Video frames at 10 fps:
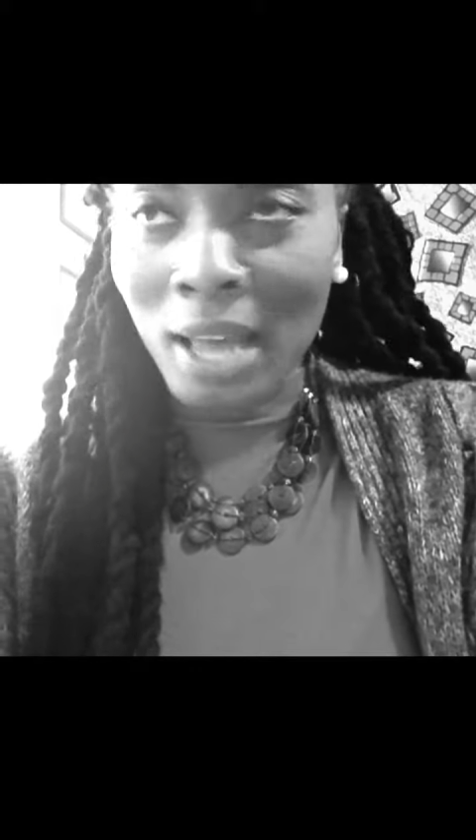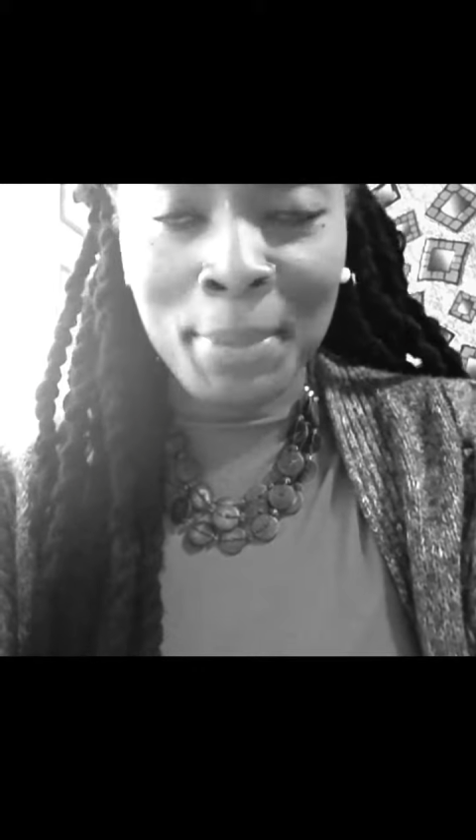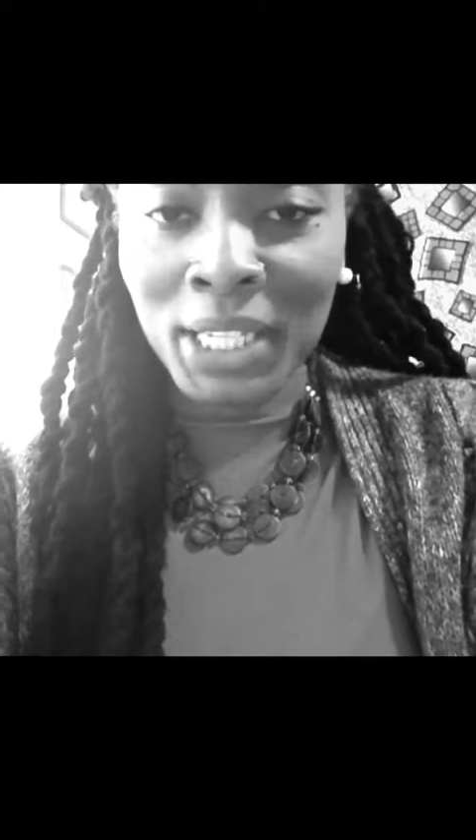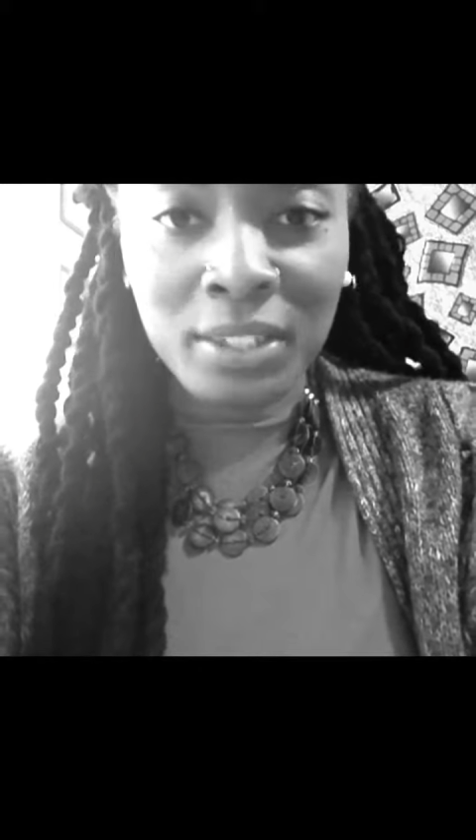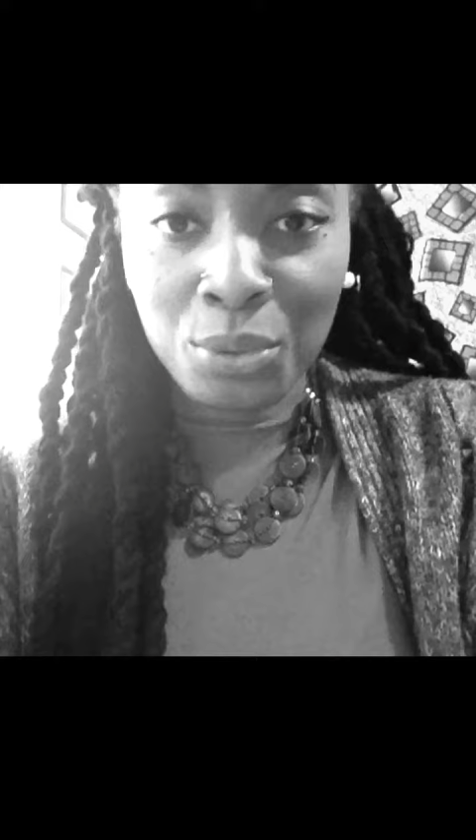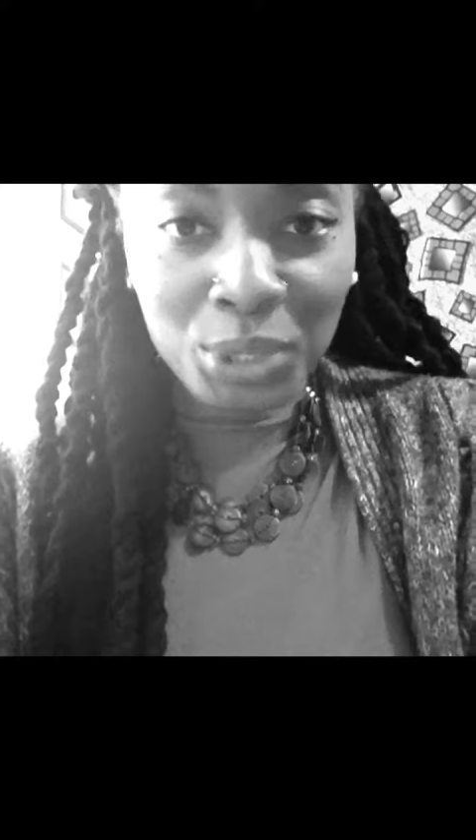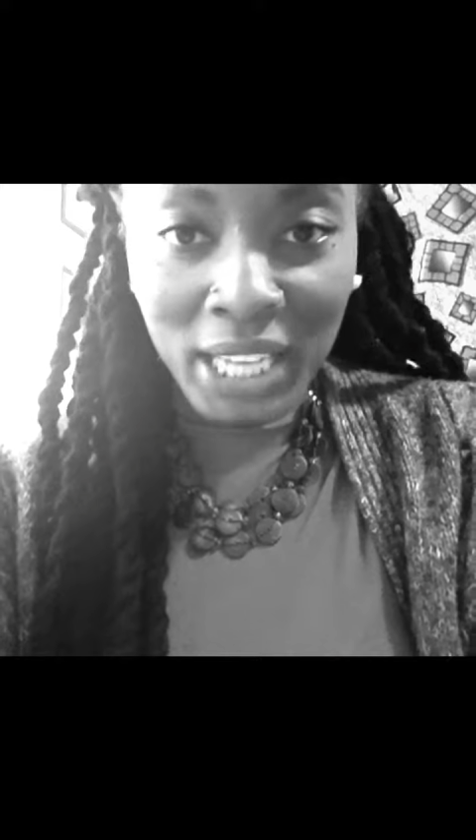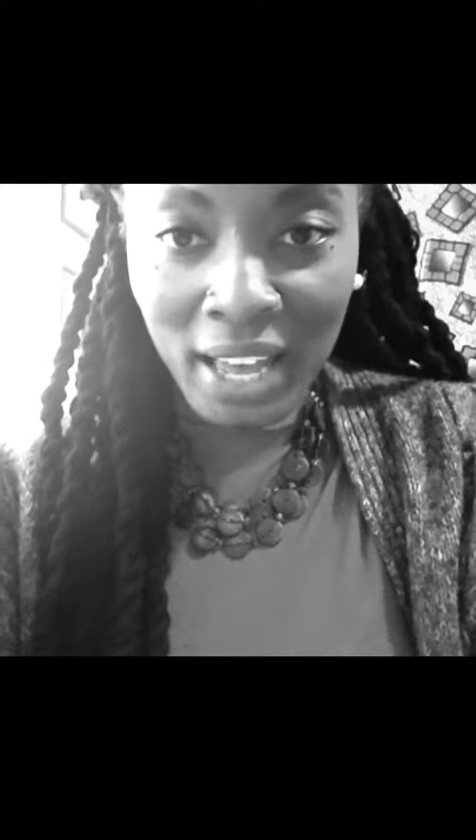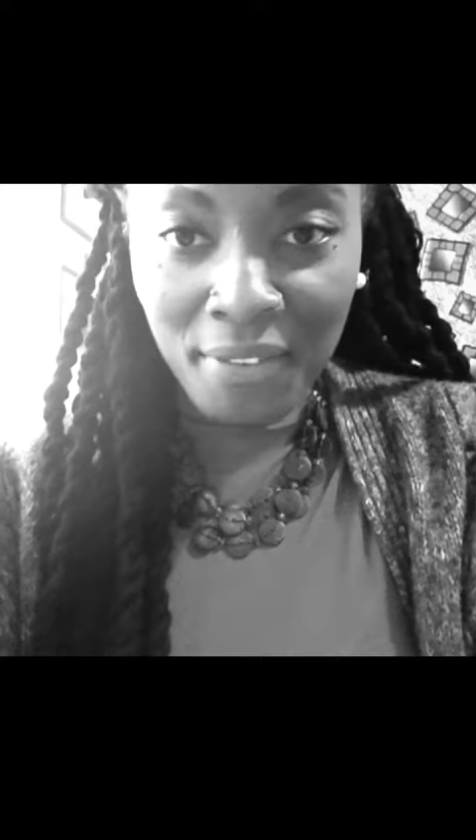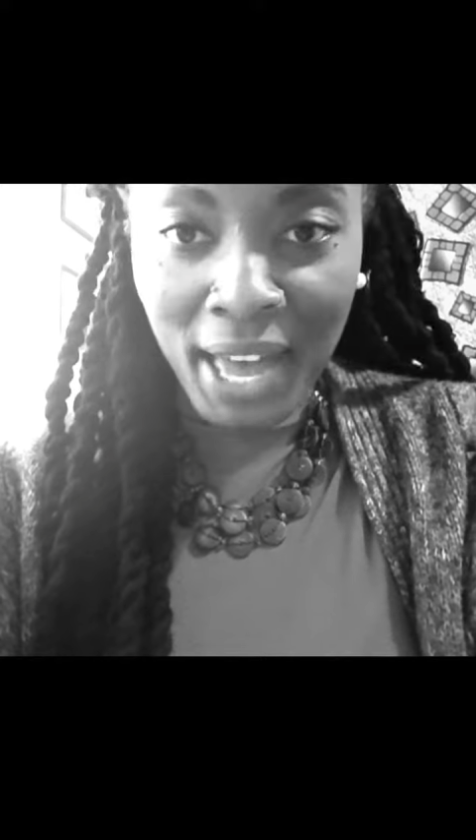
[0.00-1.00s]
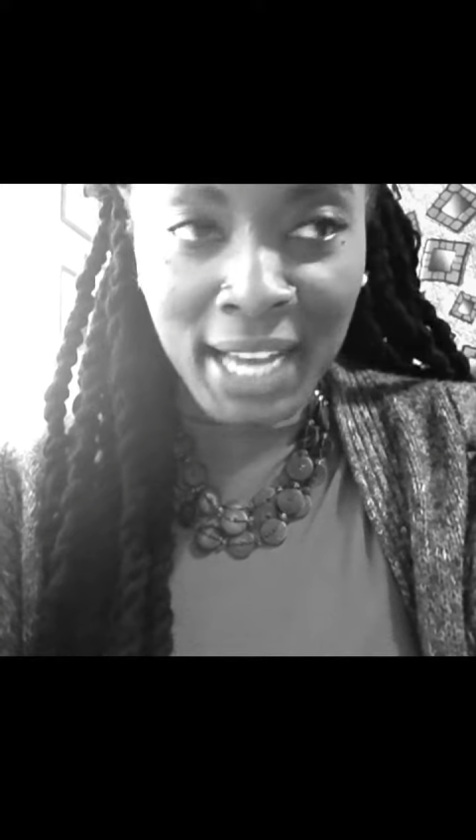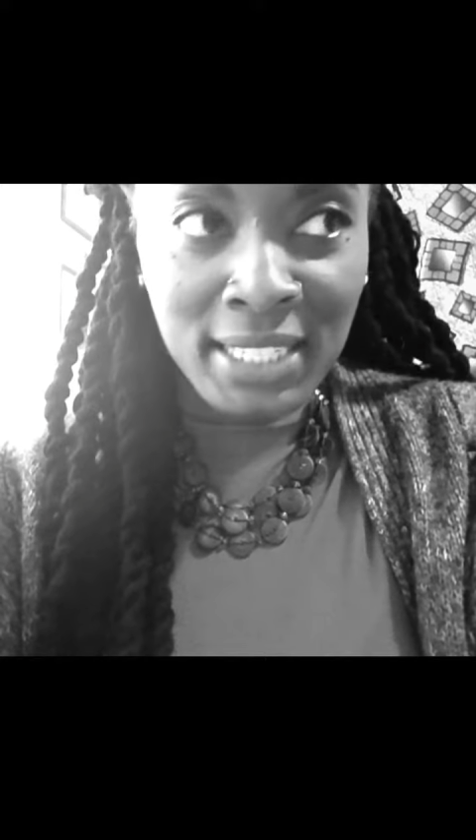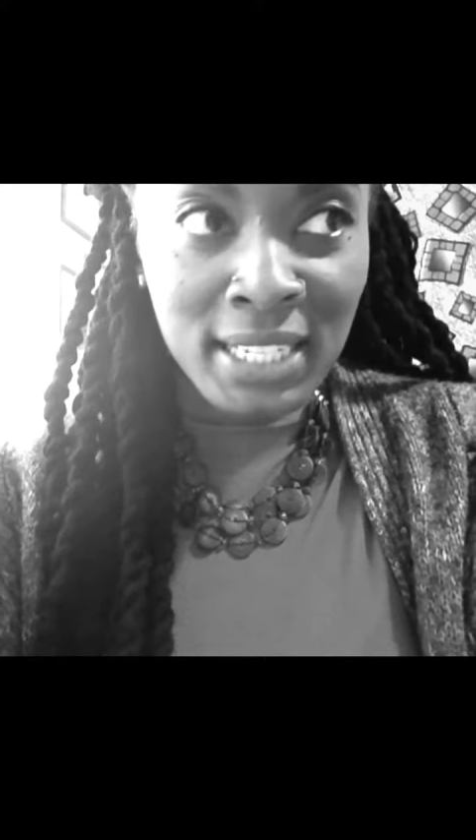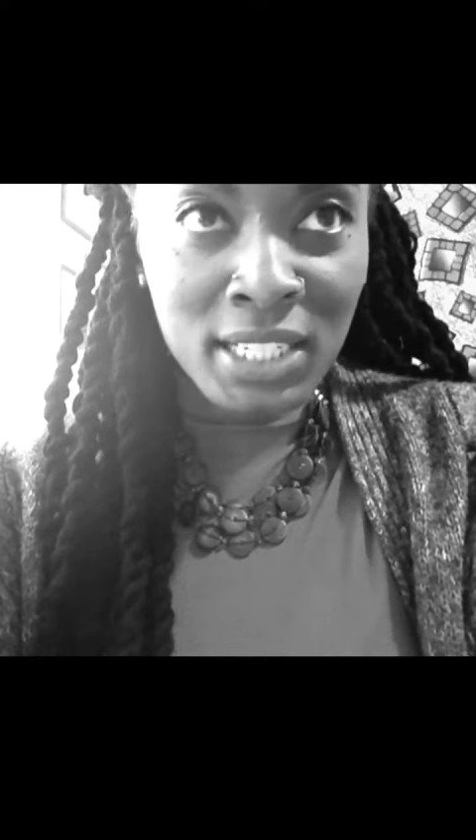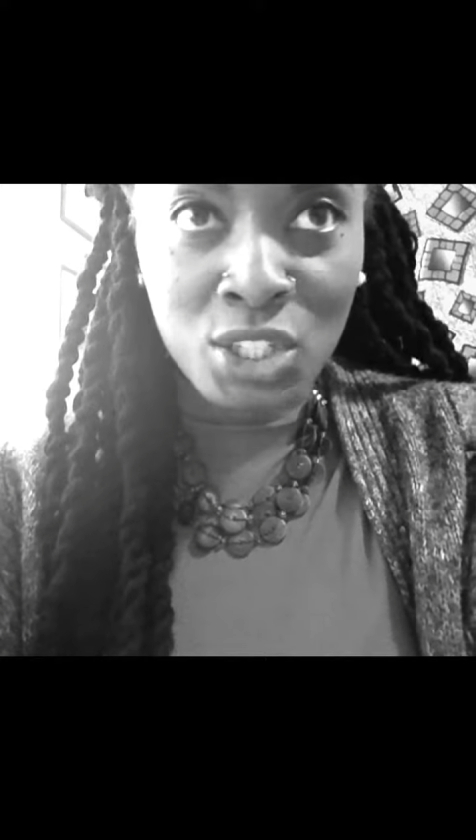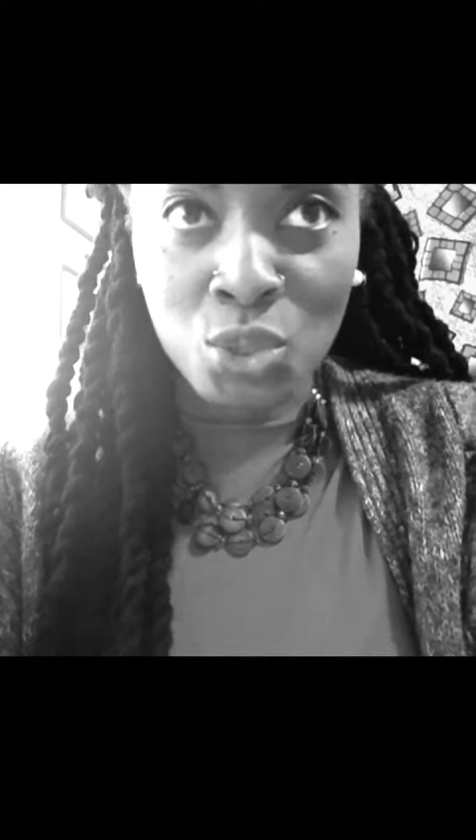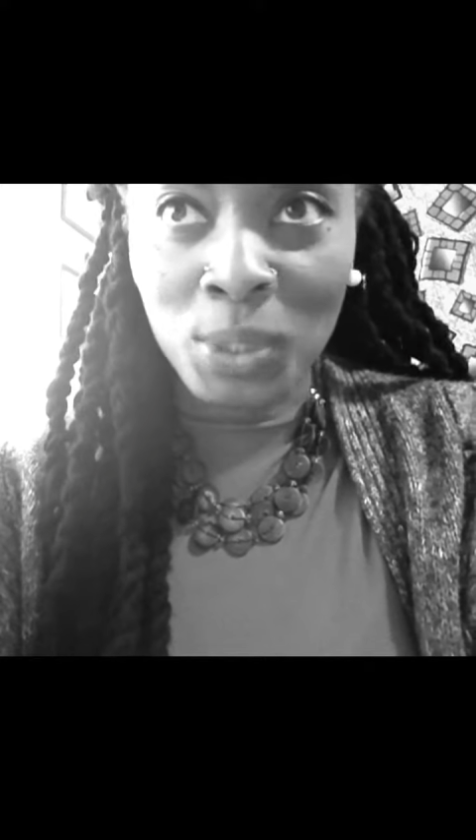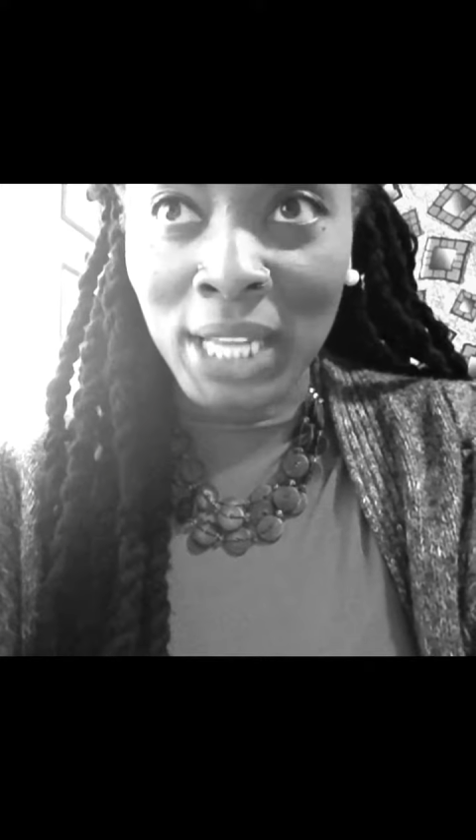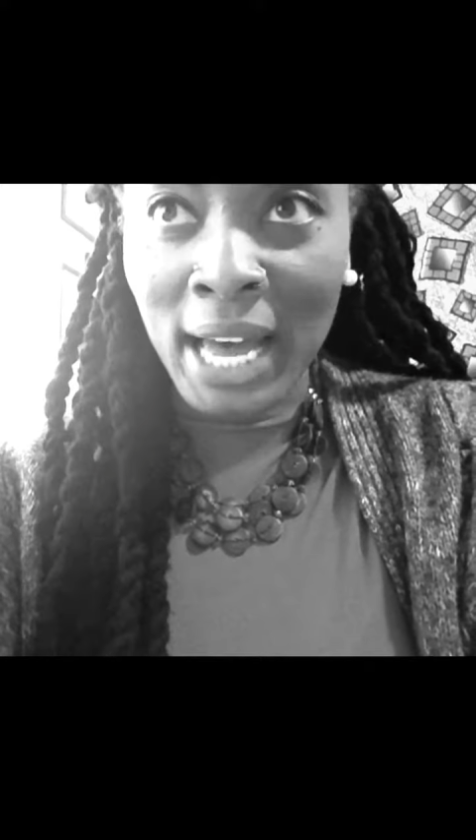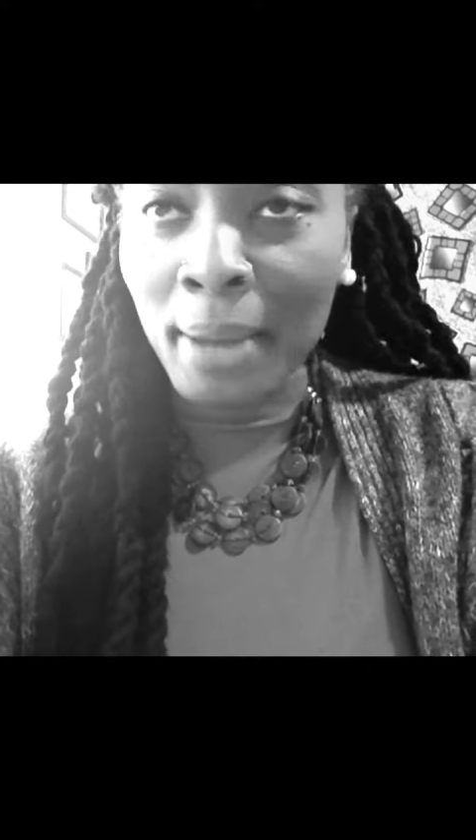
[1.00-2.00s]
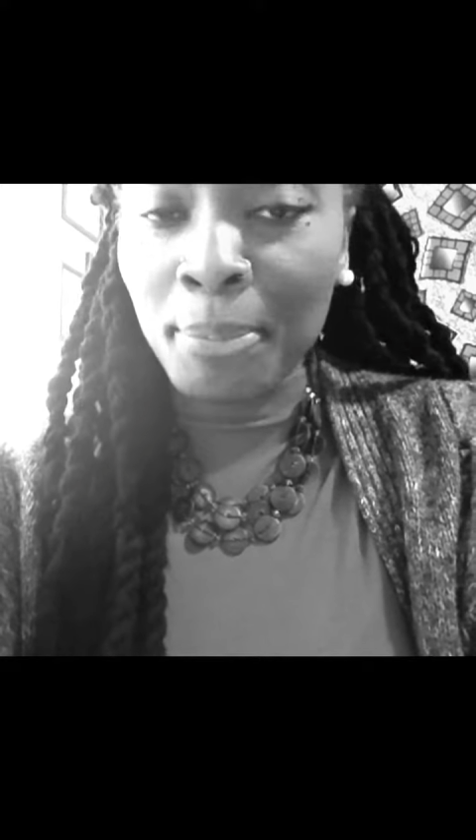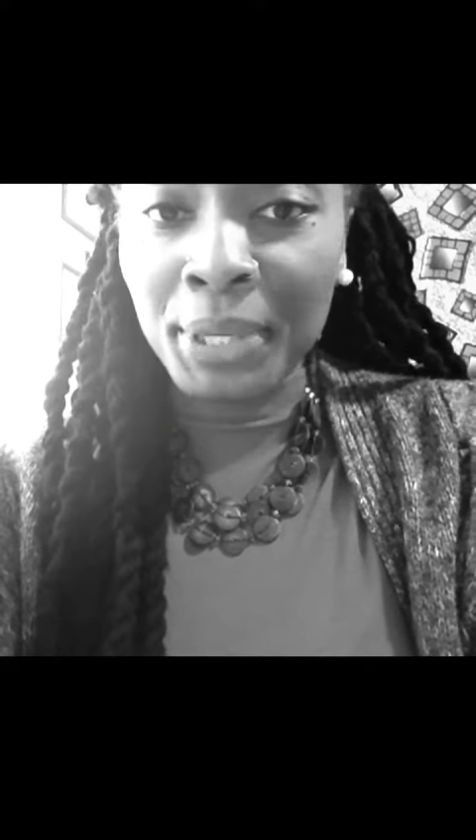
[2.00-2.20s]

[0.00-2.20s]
I mean, they don't really have access to a lot,